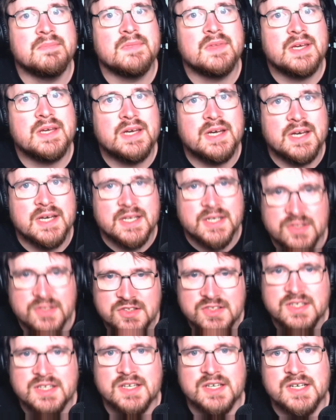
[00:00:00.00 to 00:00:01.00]
and I'll
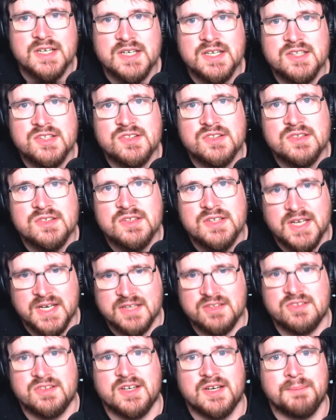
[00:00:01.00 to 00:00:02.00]
see you guys
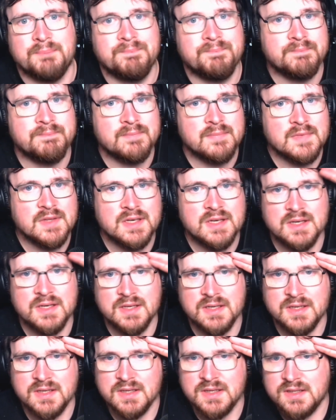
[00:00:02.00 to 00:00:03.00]
next time.
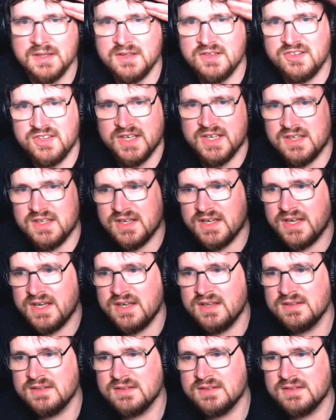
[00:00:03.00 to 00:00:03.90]
Take care.